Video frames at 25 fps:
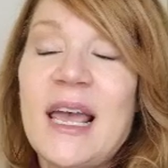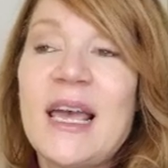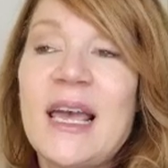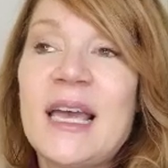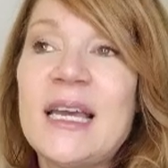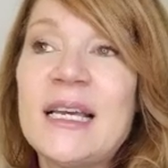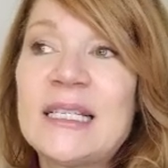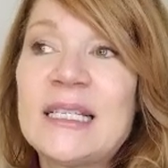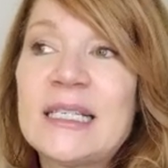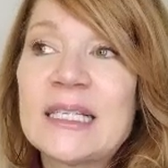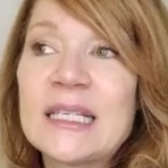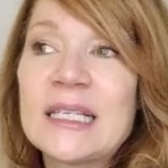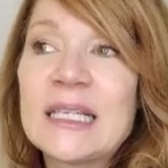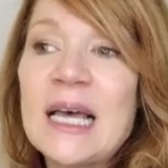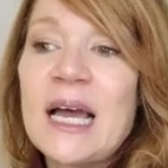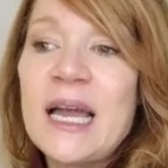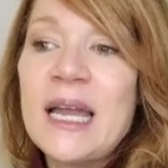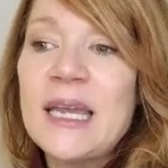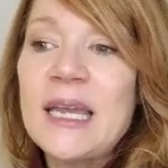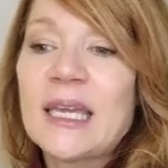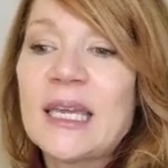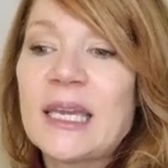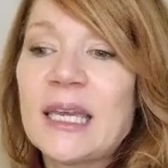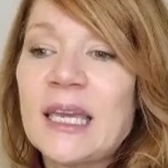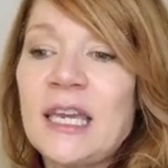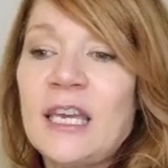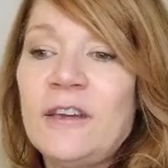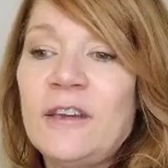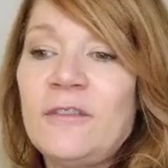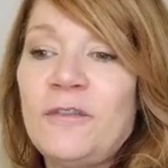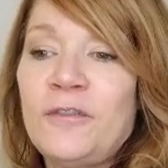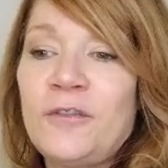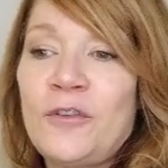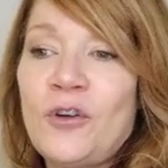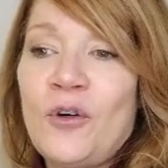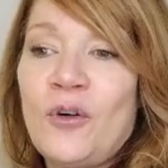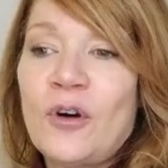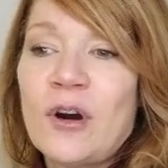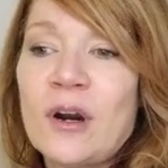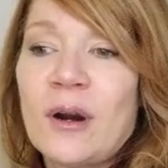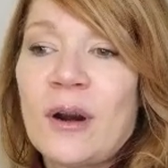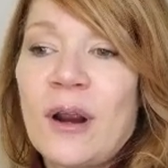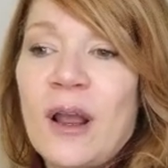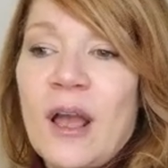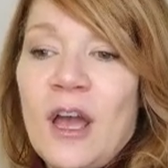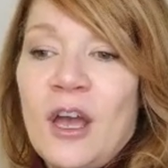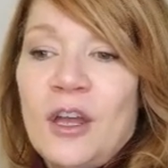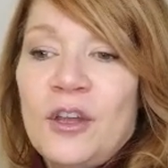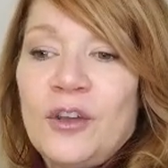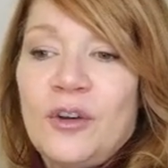It's like if
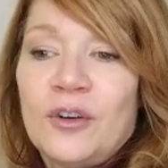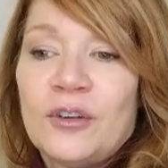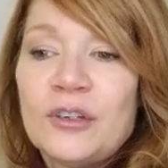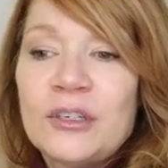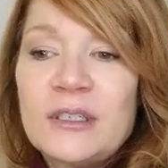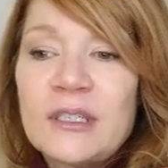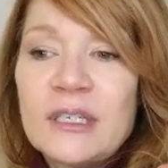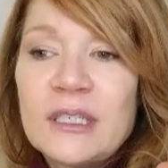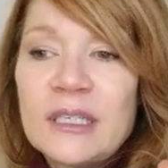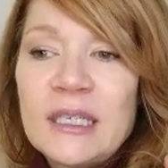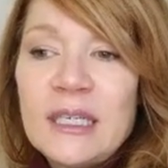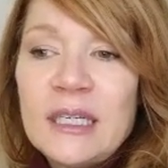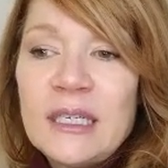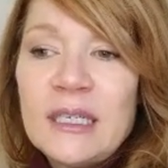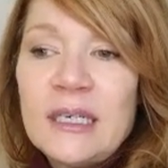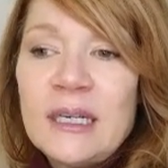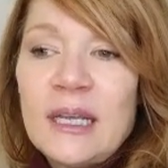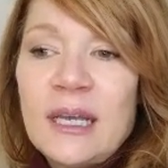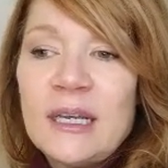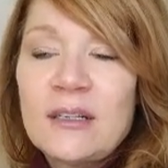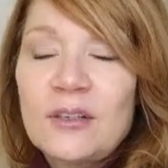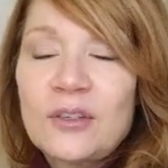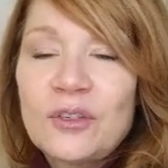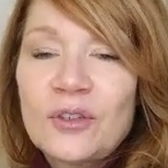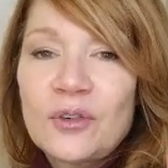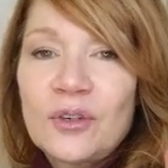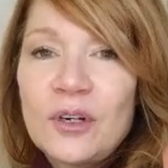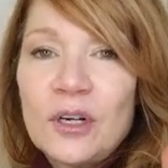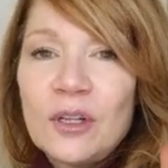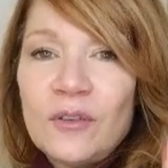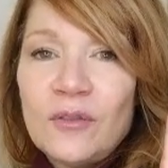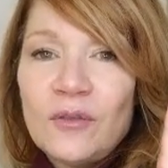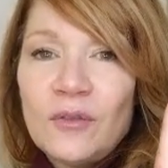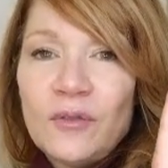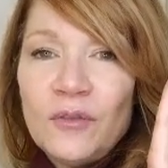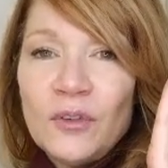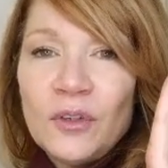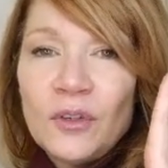your skin has sort of,